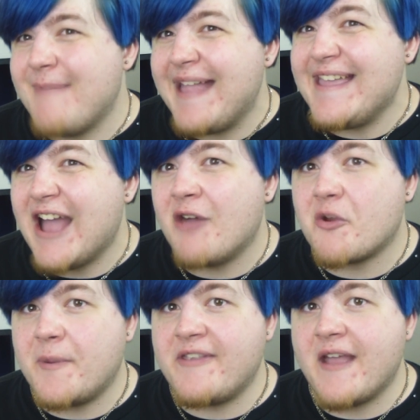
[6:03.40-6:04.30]
many
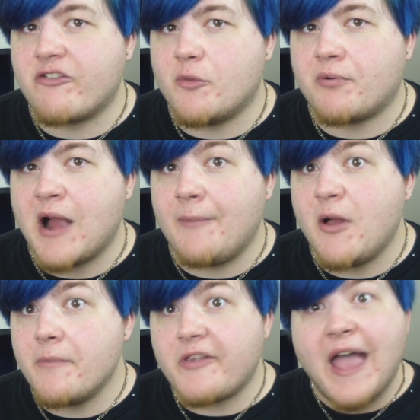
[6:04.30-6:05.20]
other potential
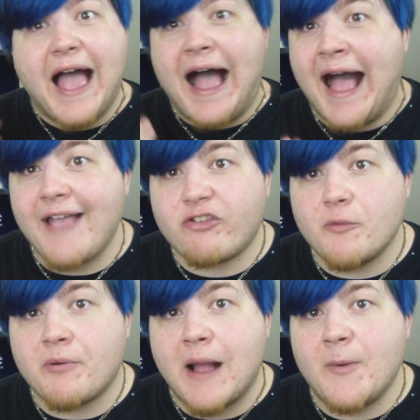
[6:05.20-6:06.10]
problems, I
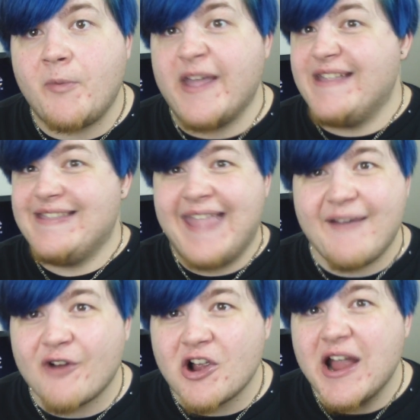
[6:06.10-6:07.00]
should probably
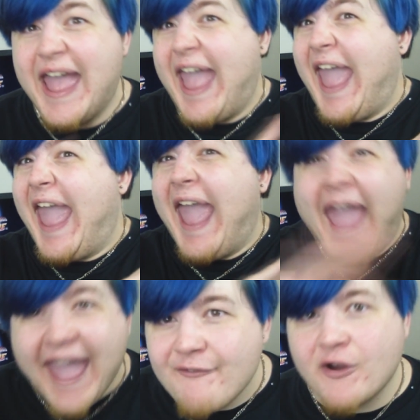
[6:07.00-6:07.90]
never,
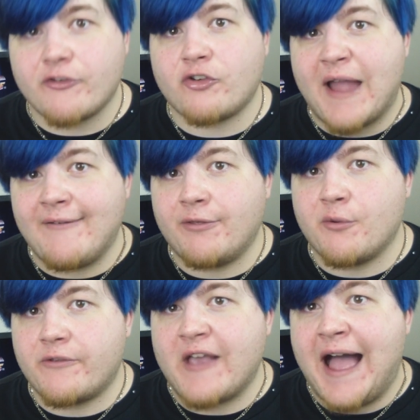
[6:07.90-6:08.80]
ever travel
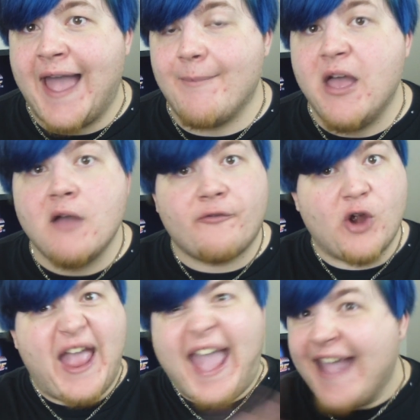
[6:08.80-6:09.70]
through time
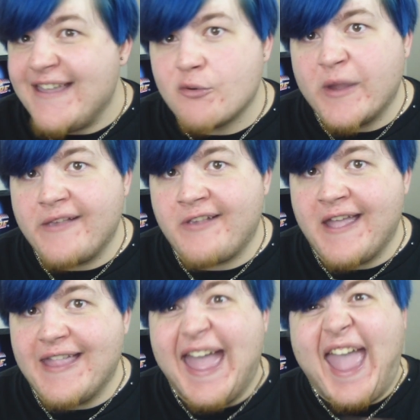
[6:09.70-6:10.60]
for any
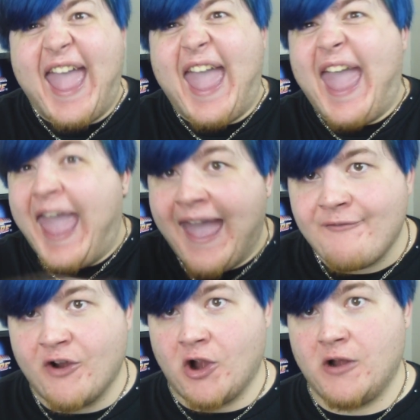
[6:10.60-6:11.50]
reason,
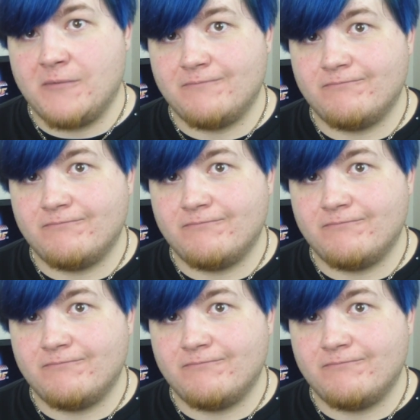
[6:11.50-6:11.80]
ever.